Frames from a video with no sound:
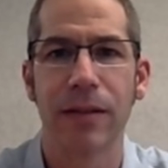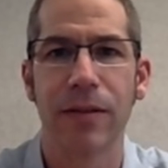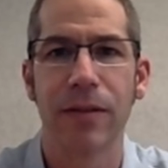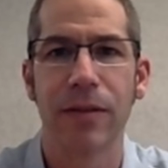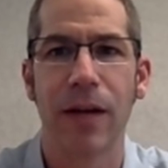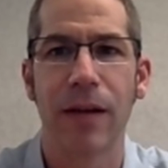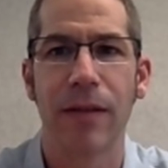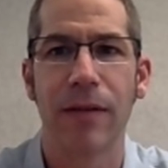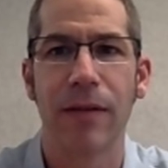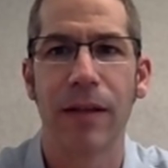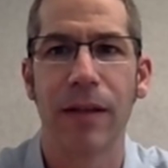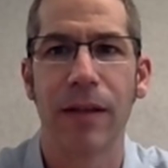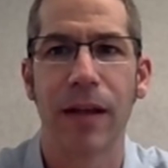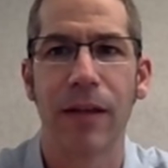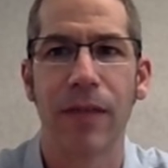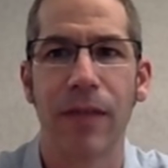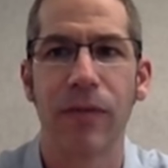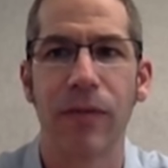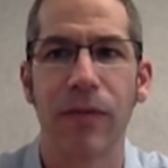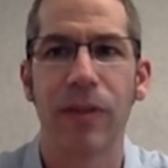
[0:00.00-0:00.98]
driving
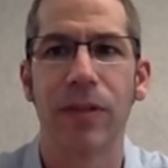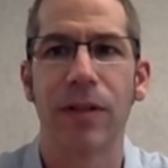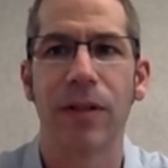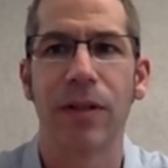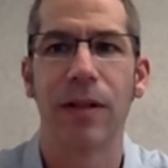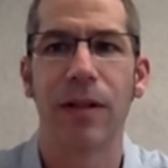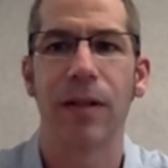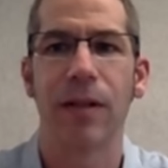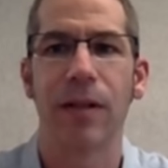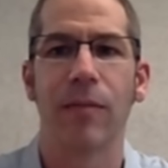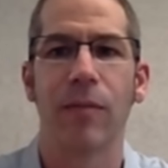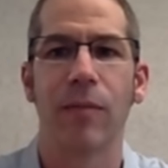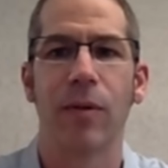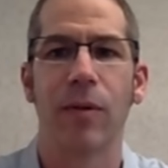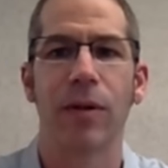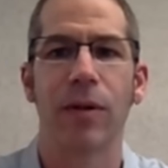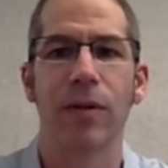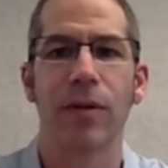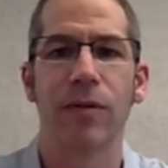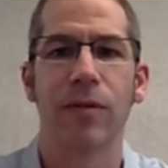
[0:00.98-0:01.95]
that feature in a
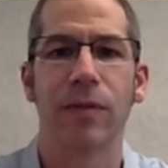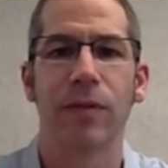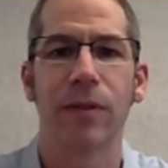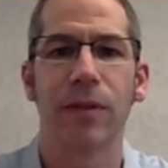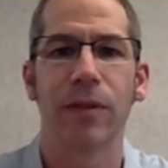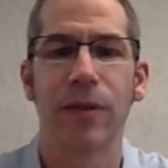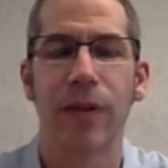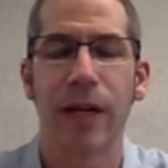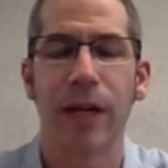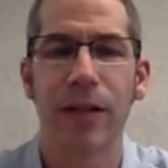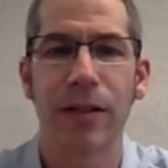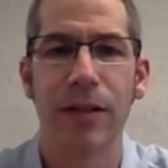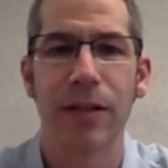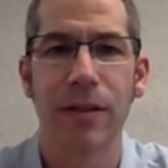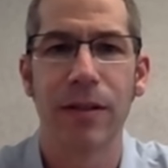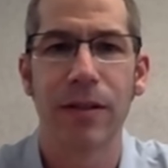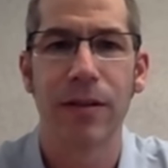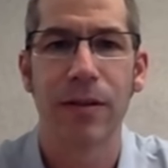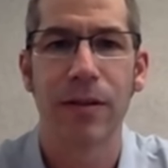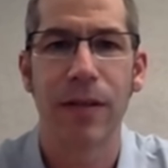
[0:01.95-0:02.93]
more useful
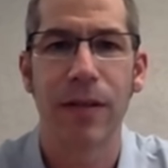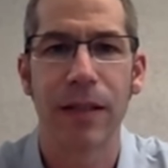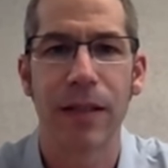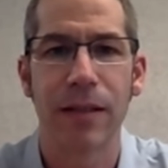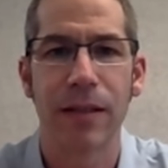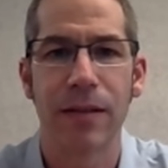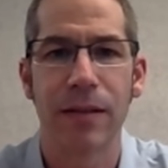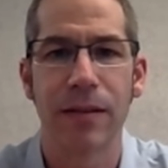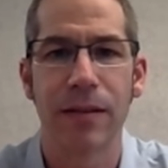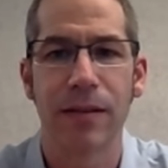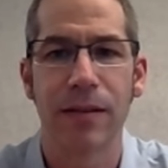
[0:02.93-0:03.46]
direction. So that's